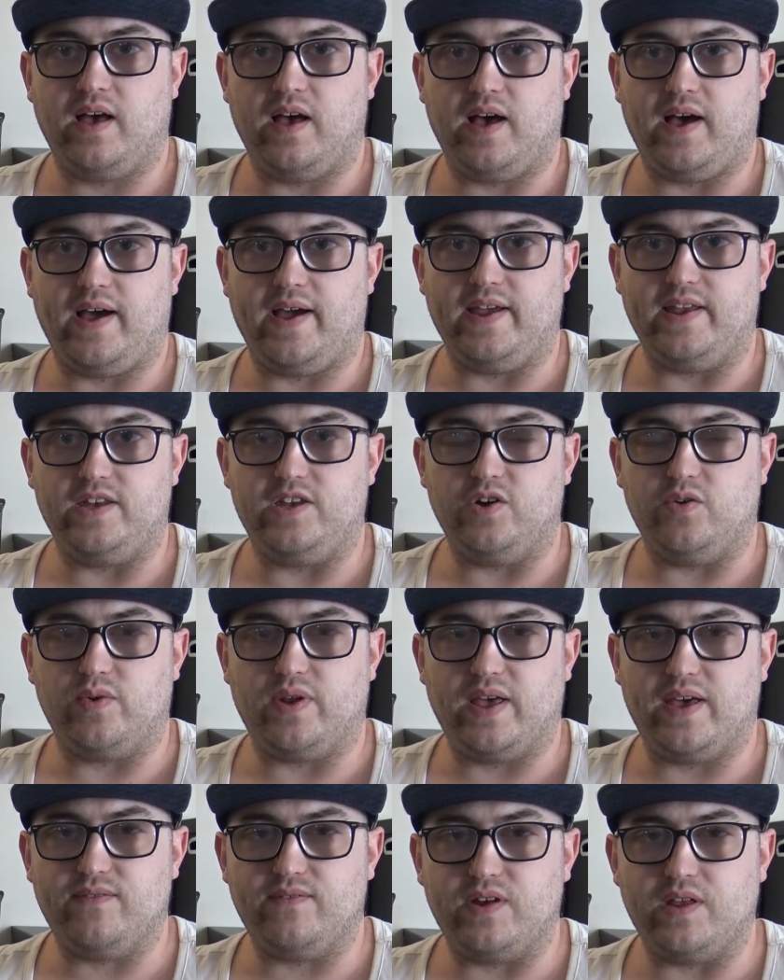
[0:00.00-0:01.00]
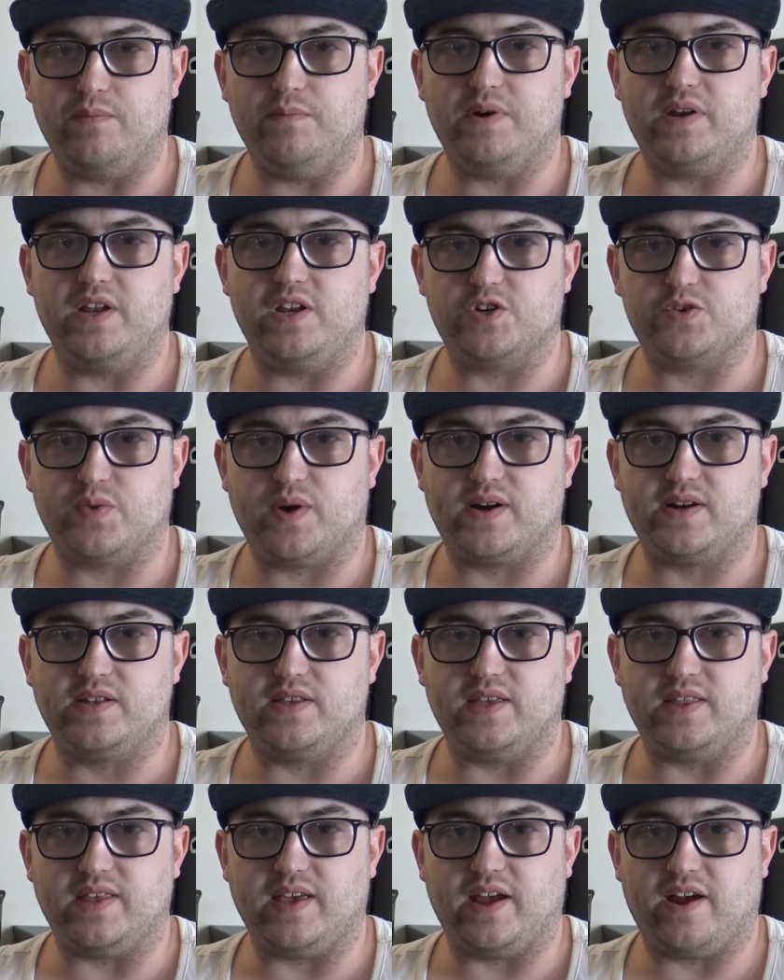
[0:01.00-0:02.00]
I don't have anybody
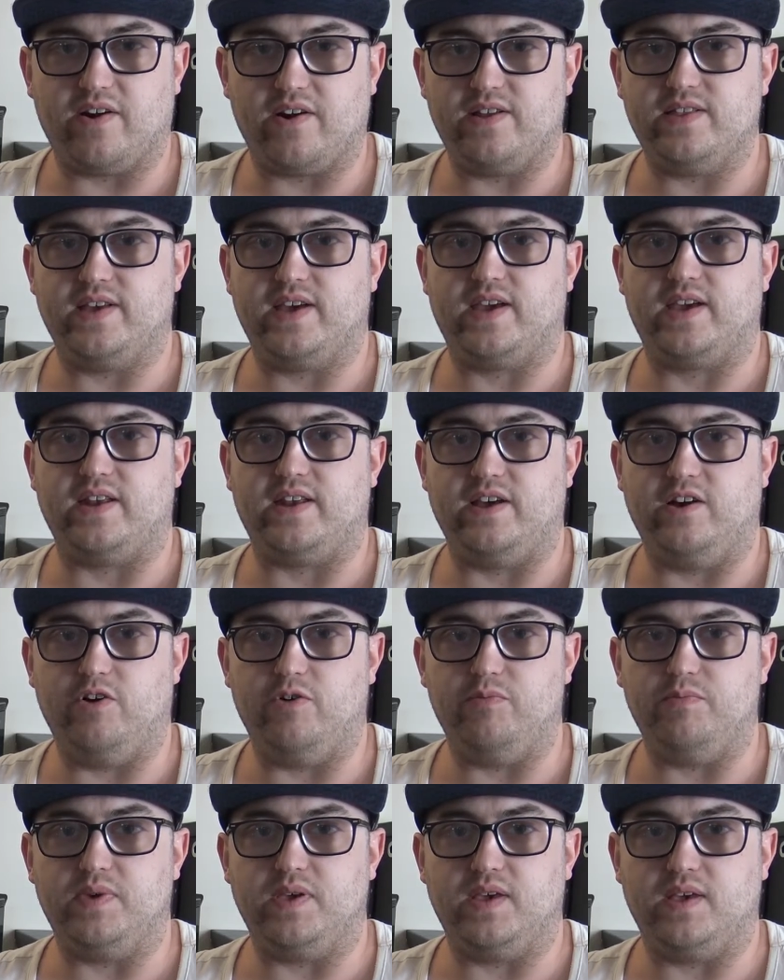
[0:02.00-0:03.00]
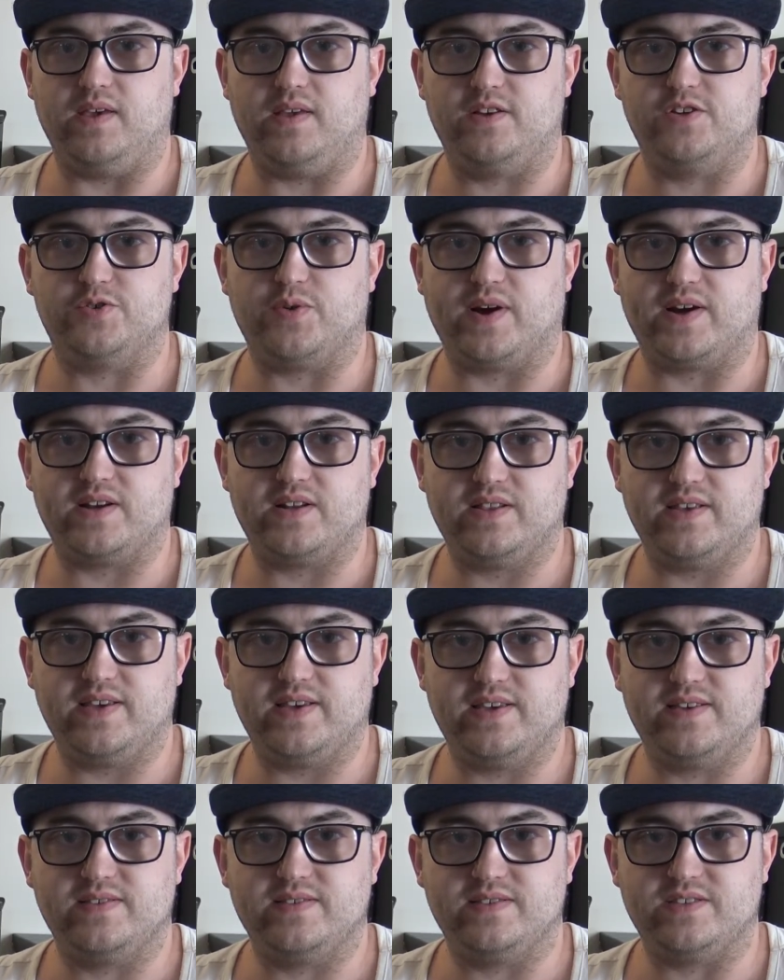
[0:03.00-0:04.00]
directly in the area that can help me
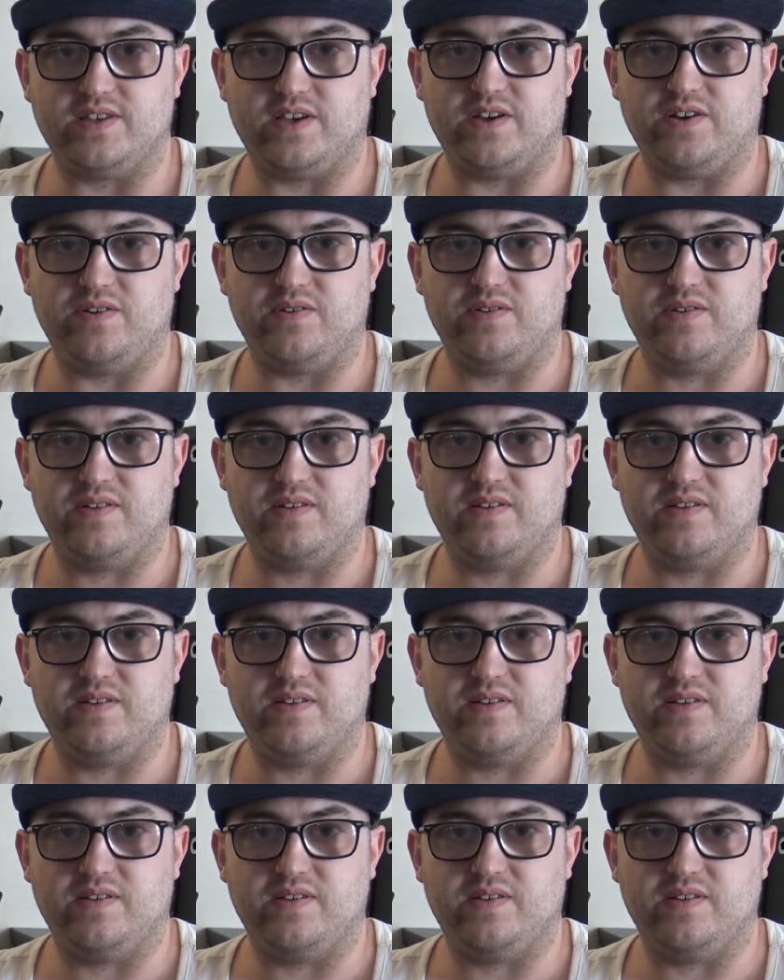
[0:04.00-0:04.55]
directly, so